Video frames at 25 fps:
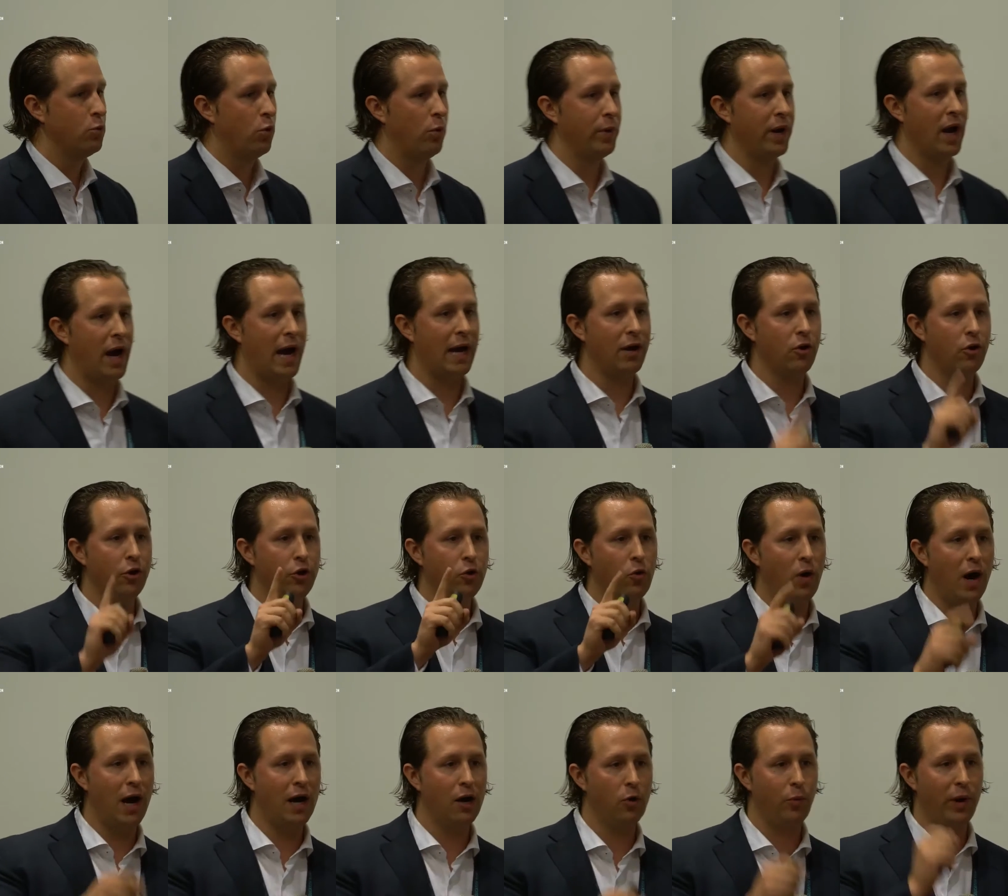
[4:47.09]
We hire a
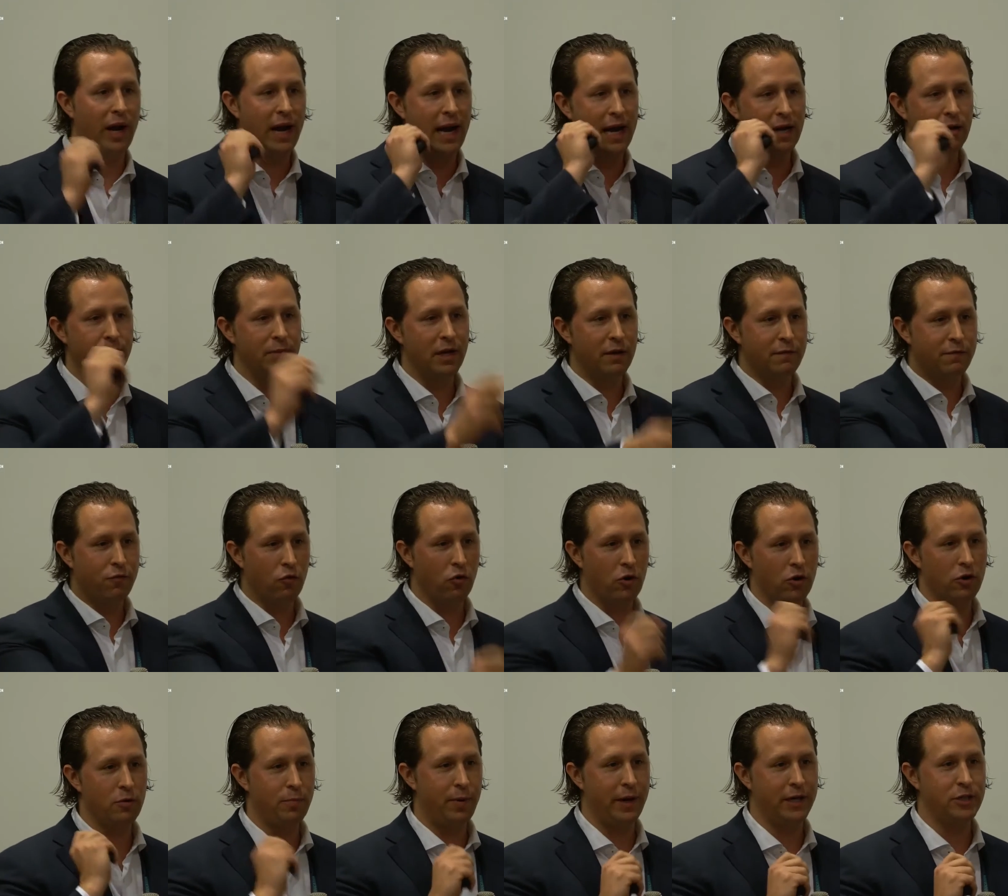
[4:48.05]
new hire, we hand them that
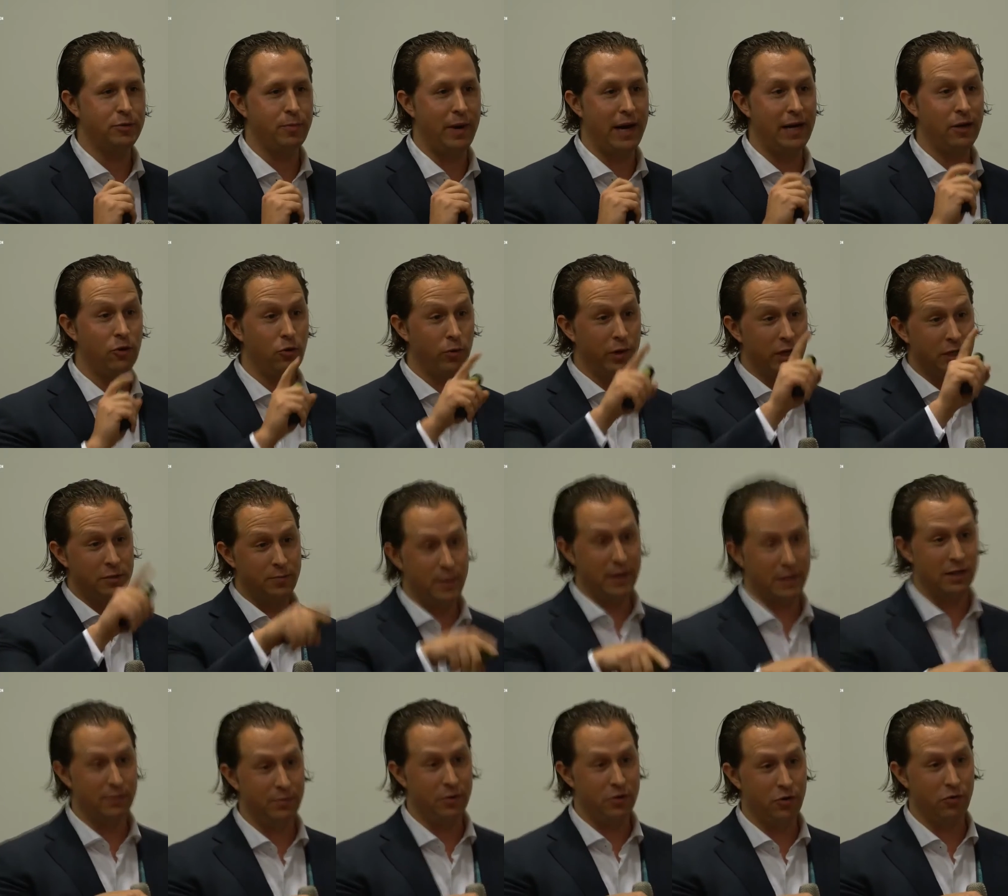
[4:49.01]
400-page manual, we
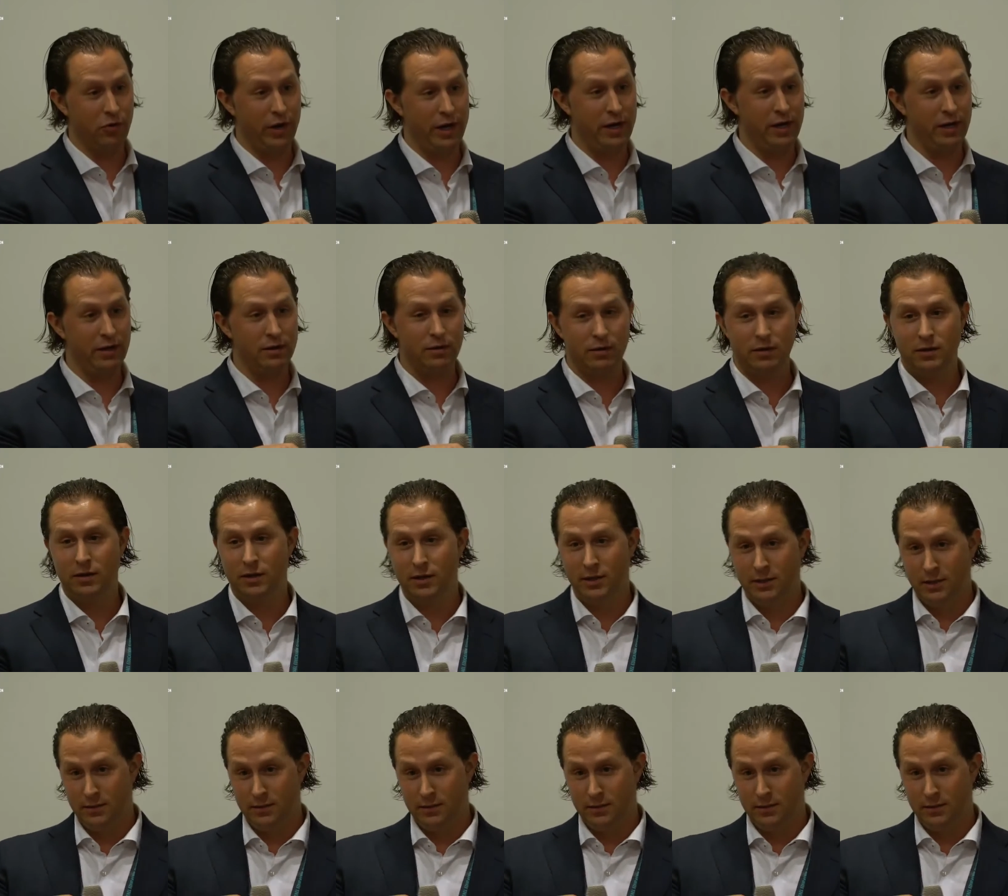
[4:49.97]
expect them to read it,